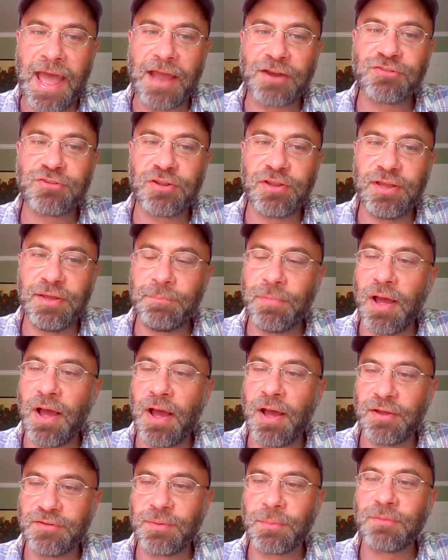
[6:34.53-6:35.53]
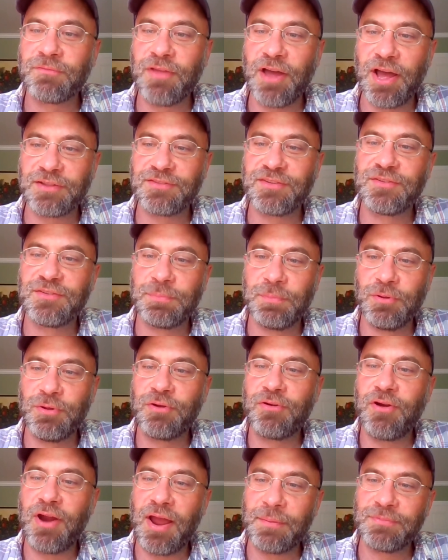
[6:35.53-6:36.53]
actually, some of the Hudson's
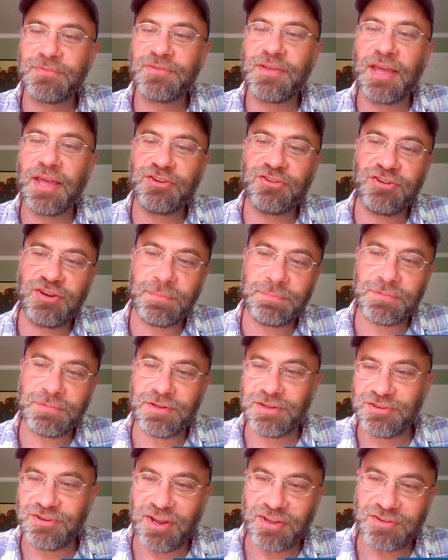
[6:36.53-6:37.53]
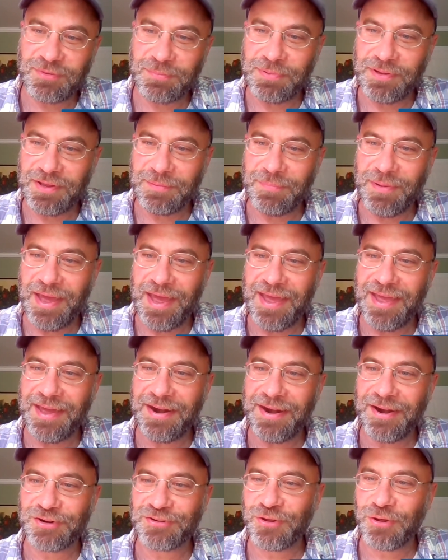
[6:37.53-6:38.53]
blue crabs get shipped to the Chesapeake Bay
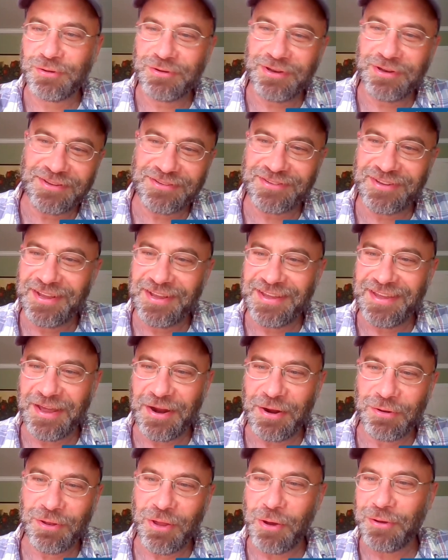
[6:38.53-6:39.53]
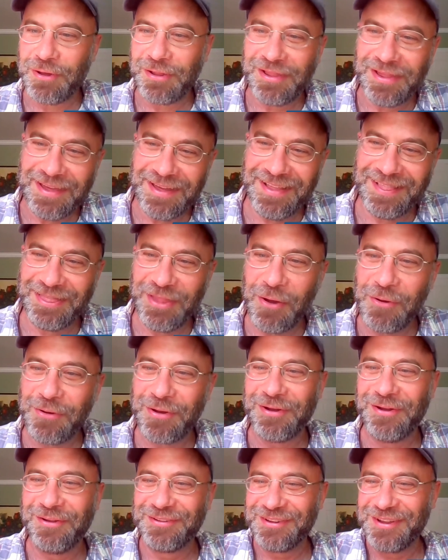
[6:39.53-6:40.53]
and are sold as,
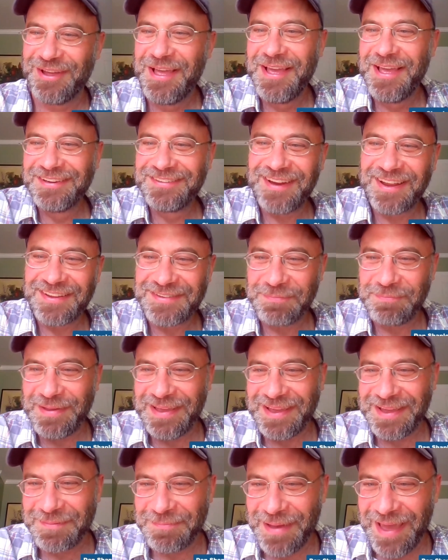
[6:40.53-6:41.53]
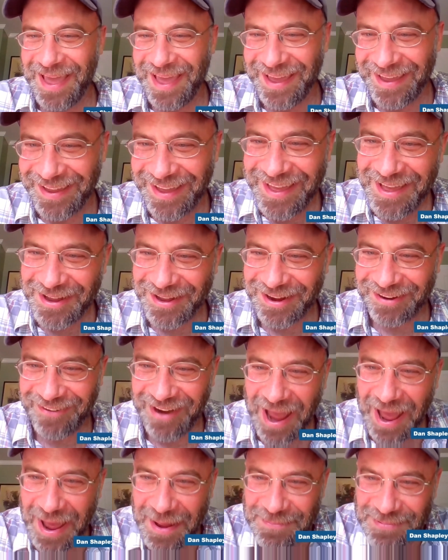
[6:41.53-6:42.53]
local Chesapeake Bay
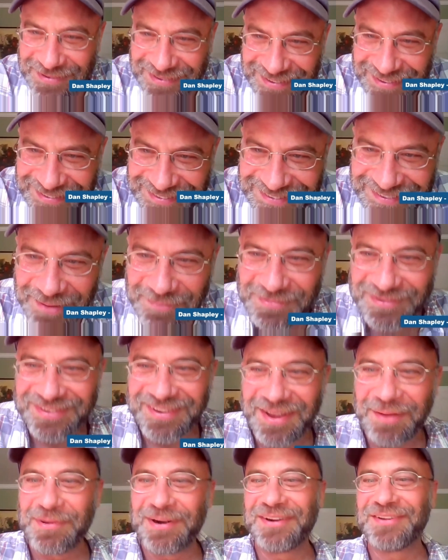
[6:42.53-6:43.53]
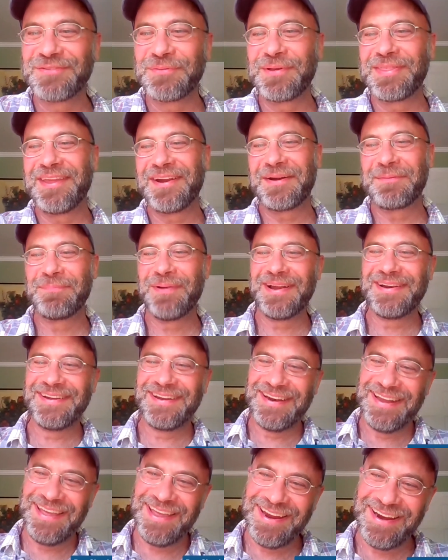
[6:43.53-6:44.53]
crabs in some summers when they're
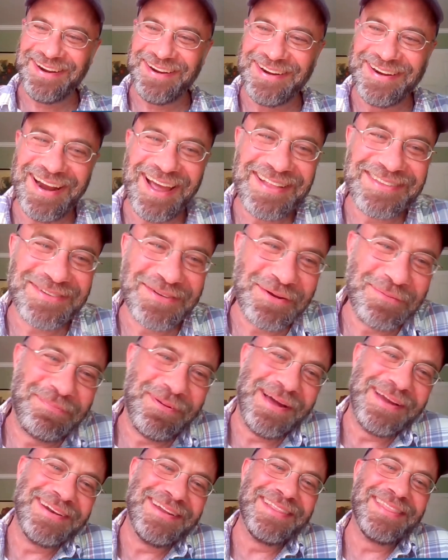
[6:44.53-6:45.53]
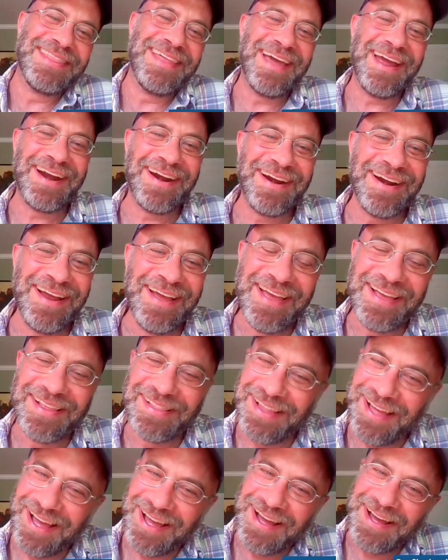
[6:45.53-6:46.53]
abundant here and not so abundant there.
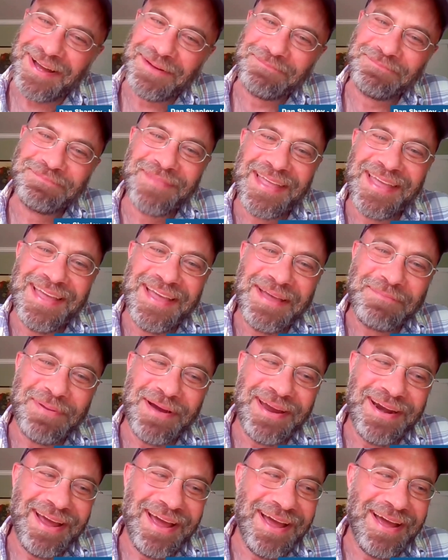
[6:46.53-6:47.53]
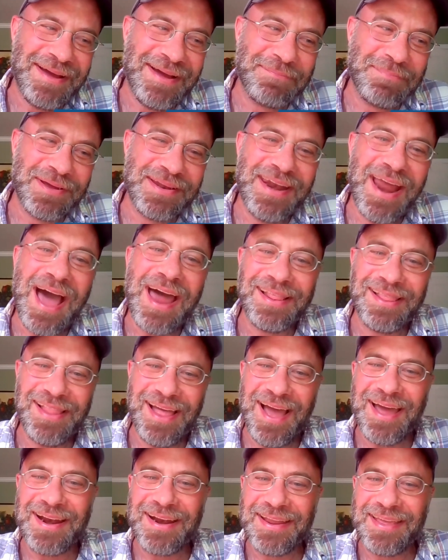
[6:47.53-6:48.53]
But not a
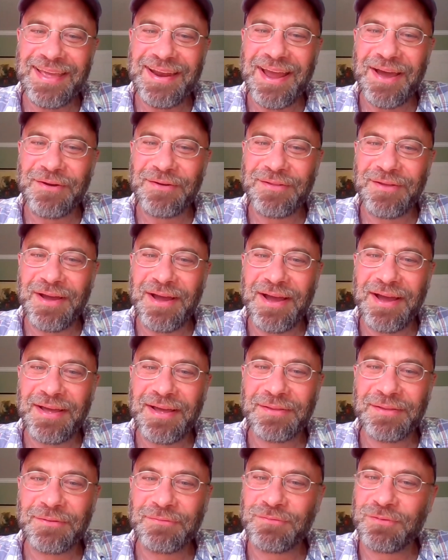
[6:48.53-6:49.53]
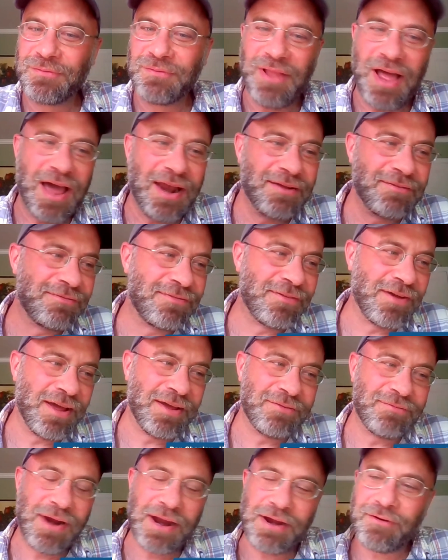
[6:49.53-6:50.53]
lot, a lot of
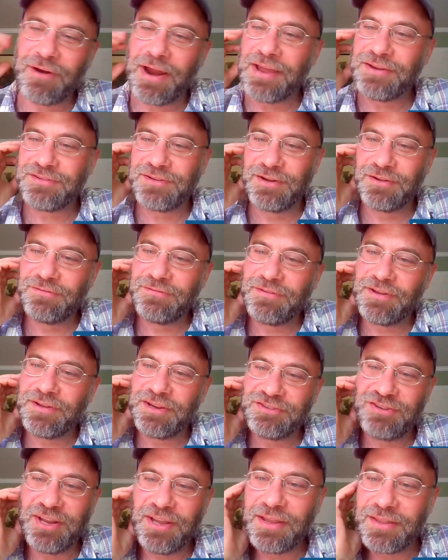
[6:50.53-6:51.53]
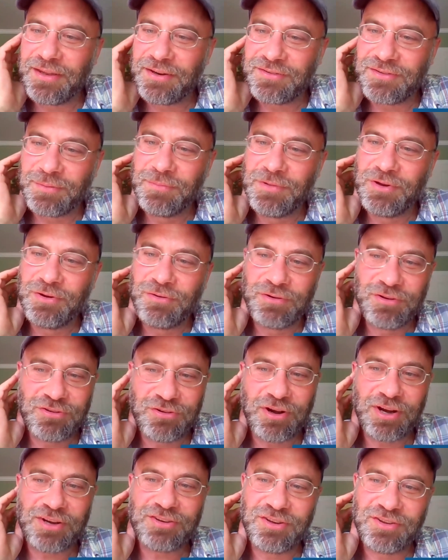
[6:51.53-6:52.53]
recreational fishing, and there's some new
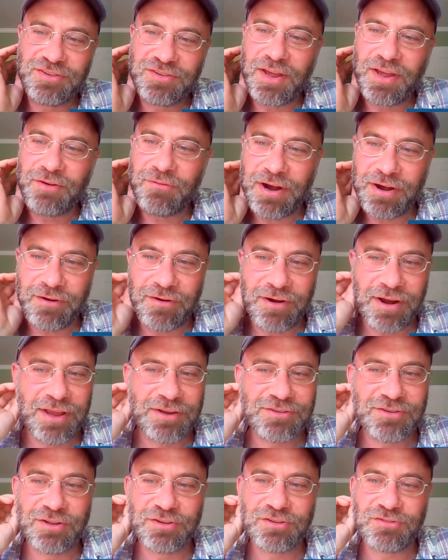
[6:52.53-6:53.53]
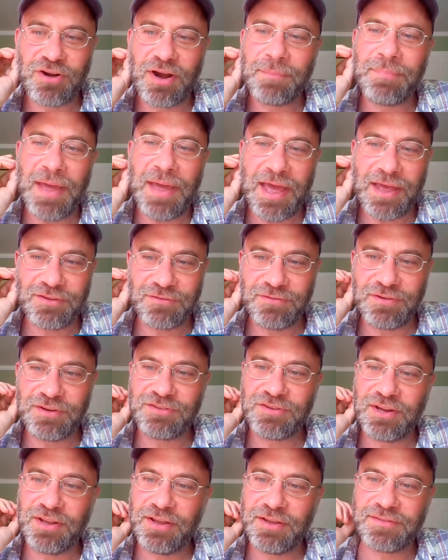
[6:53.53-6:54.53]
restrictions on recreational striped bass
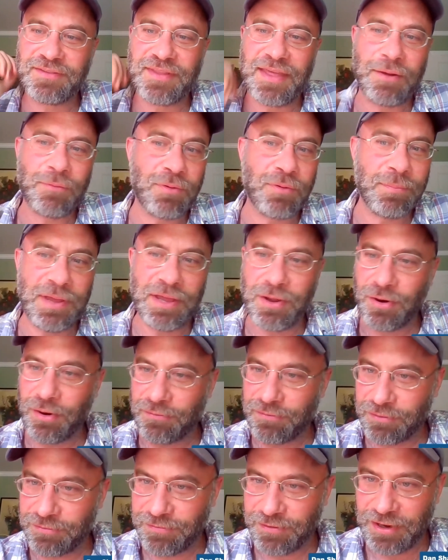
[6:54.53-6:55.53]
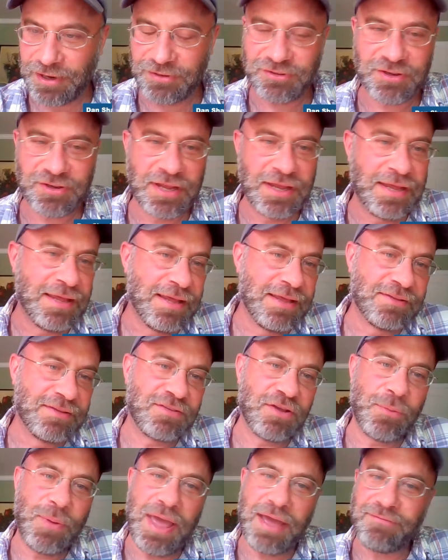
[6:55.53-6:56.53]
fishing because they were being overfished.
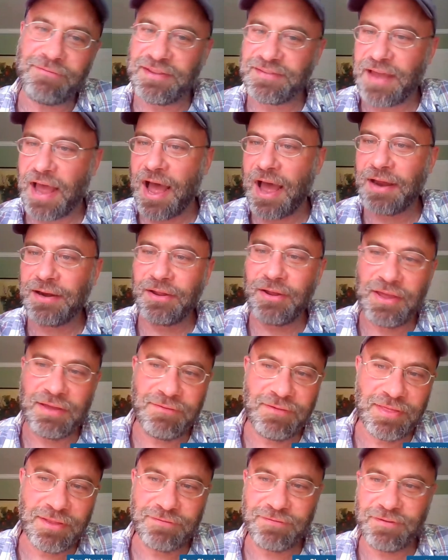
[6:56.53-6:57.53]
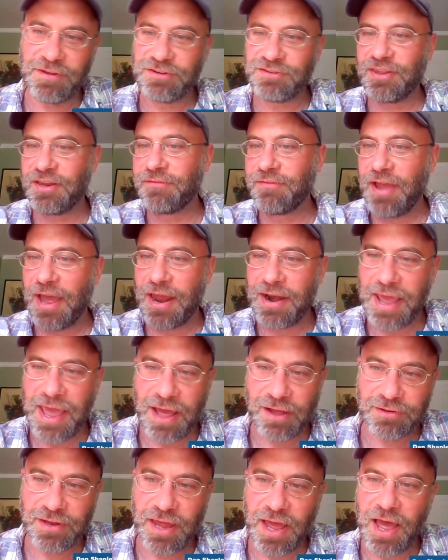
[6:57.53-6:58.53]
So we have this even the fish that have kind of
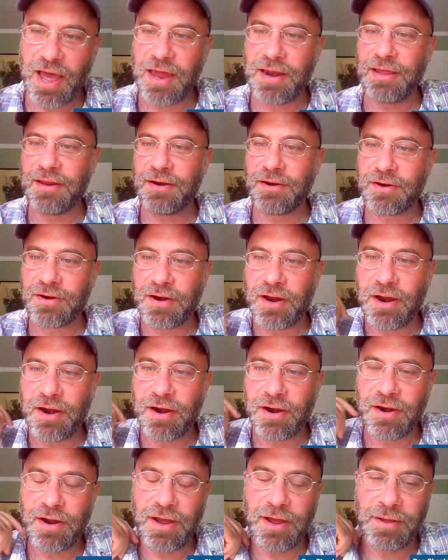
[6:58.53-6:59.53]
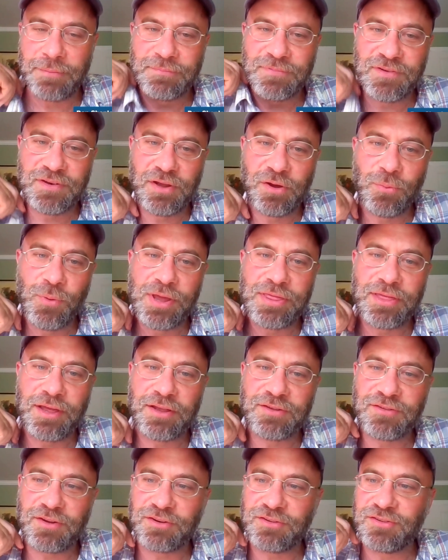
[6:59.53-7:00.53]
held on and are still with
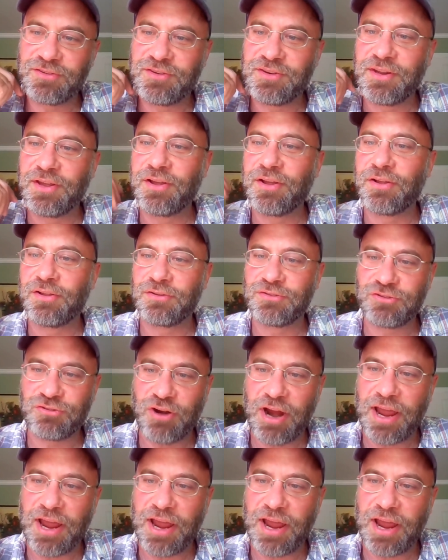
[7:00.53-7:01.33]
us are still